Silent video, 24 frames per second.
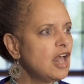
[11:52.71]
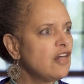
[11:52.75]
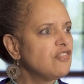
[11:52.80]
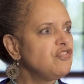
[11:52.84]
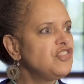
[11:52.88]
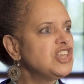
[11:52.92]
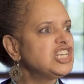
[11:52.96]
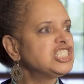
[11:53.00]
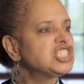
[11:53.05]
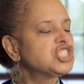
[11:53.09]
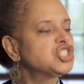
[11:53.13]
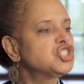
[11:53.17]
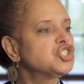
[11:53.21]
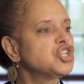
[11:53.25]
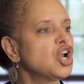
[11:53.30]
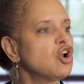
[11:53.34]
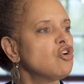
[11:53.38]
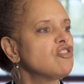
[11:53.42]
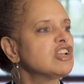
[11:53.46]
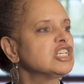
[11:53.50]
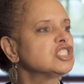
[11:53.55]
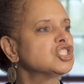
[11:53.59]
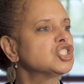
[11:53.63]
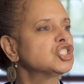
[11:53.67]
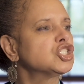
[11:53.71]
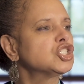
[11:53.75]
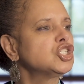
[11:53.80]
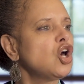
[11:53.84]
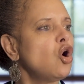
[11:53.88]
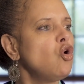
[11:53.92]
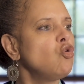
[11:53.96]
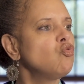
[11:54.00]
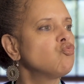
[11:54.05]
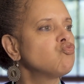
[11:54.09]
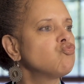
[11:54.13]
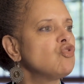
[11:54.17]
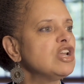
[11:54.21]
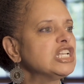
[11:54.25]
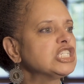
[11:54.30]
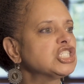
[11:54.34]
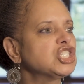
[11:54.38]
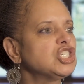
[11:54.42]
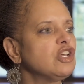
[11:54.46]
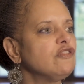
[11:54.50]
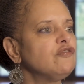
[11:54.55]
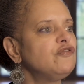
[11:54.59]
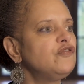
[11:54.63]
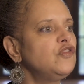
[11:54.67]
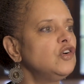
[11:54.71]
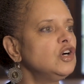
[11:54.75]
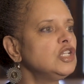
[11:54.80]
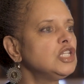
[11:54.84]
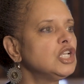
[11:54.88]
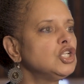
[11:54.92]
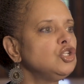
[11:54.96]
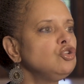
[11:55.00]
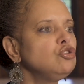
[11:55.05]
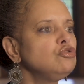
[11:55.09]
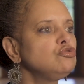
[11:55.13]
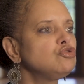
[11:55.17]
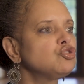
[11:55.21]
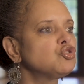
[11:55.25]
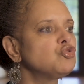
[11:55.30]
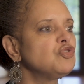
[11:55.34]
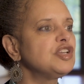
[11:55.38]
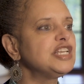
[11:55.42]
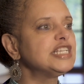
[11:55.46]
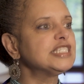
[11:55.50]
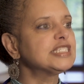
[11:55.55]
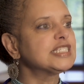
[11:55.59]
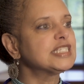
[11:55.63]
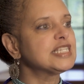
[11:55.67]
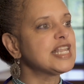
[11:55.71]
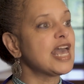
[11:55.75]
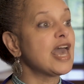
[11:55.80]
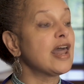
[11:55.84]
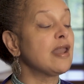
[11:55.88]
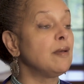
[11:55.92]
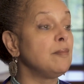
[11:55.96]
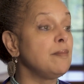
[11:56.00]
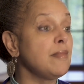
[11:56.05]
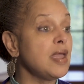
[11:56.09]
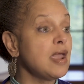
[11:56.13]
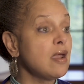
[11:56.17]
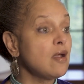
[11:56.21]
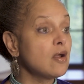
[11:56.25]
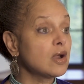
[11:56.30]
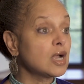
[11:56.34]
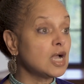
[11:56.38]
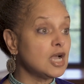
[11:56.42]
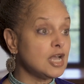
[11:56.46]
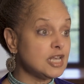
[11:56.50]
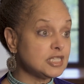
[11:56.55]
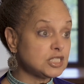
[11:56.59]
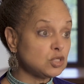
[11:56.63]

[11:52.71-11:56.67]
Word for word: This dirt is so rich and full of nutrients that America,